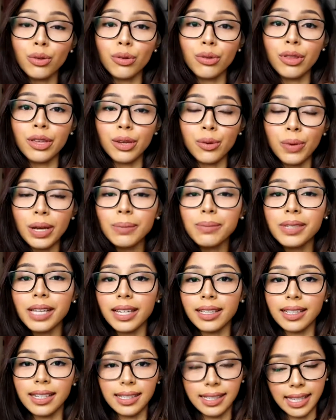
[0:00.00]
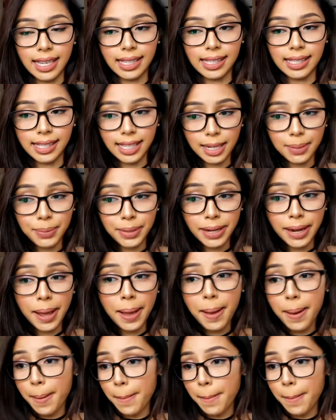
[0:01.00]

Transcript: to the website, it's a cinnamon